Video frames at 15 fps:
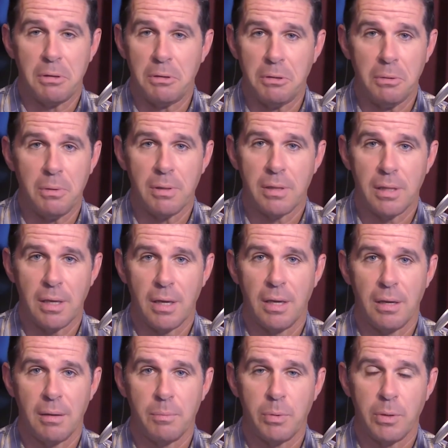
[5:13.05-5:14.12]
to do with
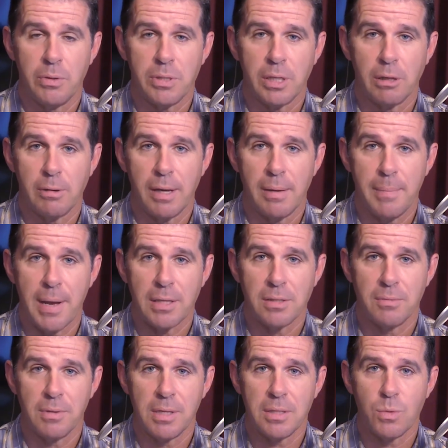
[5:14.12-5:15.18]
producing great
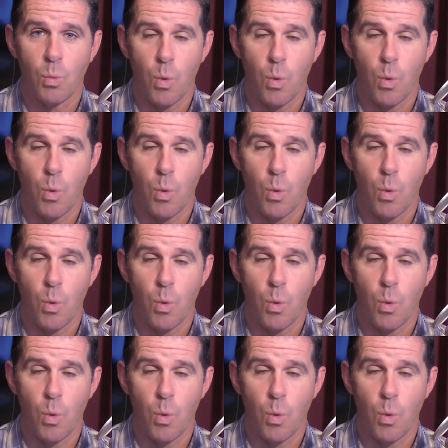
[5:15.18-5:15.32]
amounts of this.